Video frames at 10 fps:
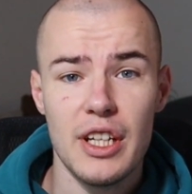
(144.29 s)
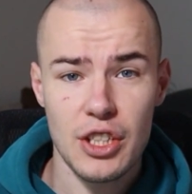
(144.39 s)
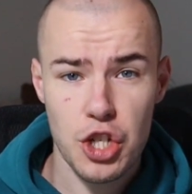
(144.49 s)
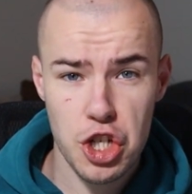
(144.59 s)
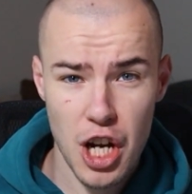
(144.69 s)

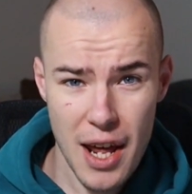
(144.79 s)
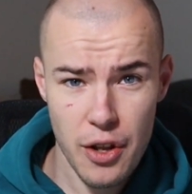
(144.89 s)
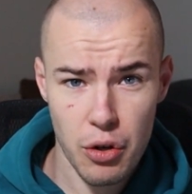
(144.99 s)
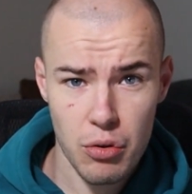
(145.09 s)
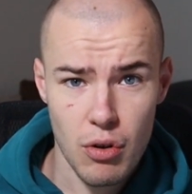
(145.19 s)
in
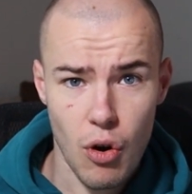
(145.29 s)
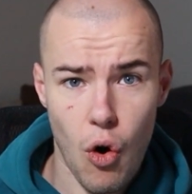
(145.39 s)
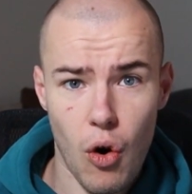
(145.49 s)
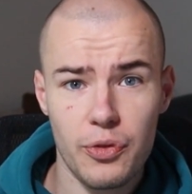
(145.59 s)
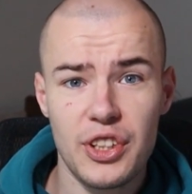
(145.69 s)
shadow
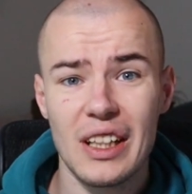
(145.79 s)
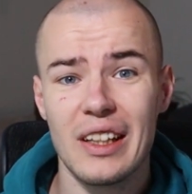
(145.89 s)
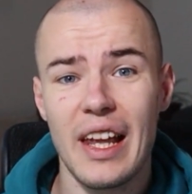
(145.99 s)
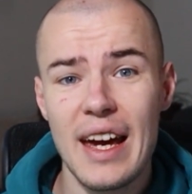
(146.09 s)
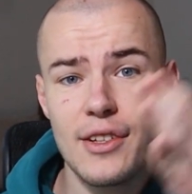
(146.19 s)
of the
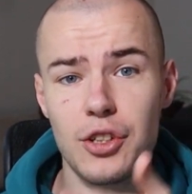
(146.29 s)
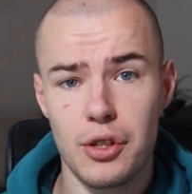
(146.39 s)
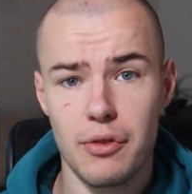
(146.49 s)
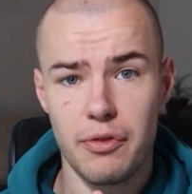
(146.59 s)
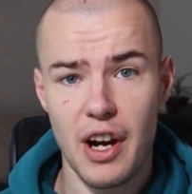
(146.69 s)

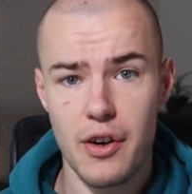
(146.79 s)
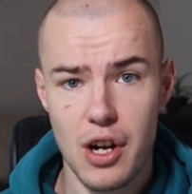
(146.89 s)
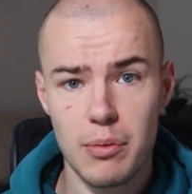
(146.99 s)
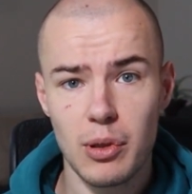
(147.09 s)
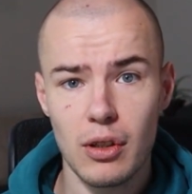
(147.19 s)
later
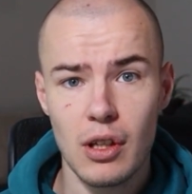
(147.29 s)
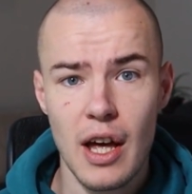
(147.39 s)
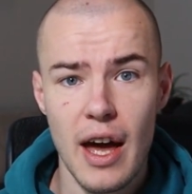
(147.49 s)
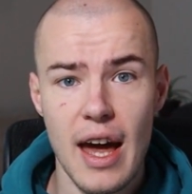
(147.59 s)
variable.